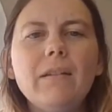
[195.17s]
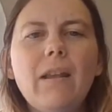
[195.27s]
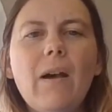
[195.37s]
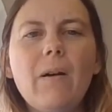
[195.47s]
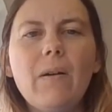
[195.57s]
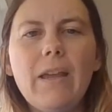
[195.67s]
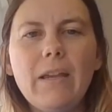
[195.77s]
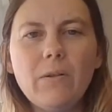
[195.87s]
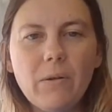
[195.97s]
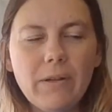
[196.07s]
Now
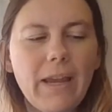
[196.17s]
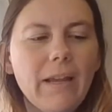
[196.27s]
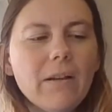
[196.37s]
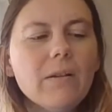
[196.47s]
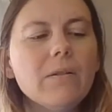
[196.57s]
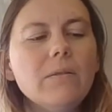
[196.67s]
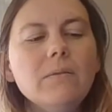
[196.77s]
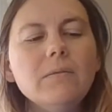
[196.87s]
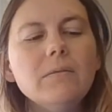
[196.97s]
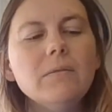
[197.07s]
a
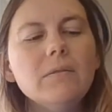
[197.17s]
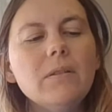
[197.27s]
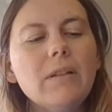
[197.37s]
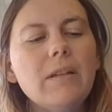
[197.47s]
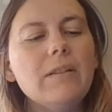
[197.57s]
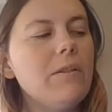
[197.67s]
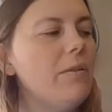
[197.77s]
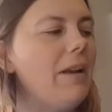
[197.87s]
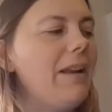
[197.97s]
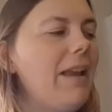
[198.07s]
tornado is
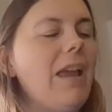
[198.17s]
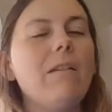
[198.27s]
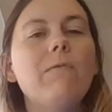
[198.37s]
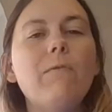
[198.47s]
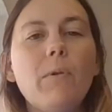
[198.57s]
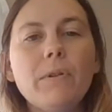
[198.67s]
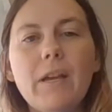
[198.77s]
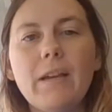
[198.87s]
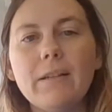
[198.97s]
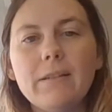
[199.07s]
creating a
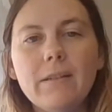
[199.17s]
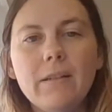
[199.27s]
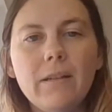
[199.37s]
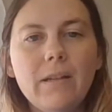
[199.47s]
vortex,